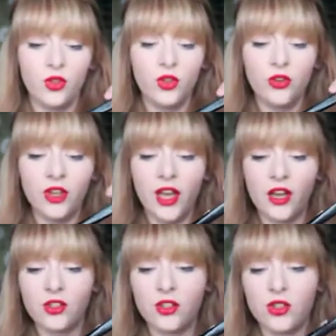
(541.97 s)

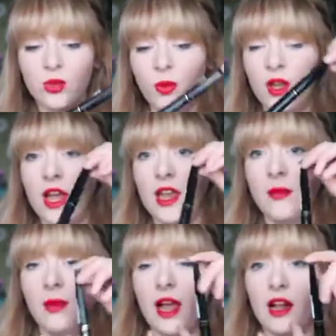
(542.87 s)
L'Oreal Super
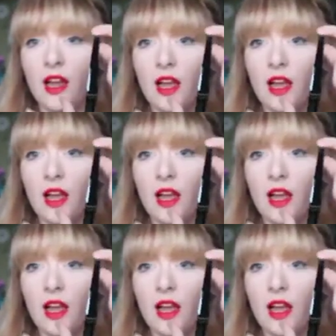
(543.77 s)
Liner Black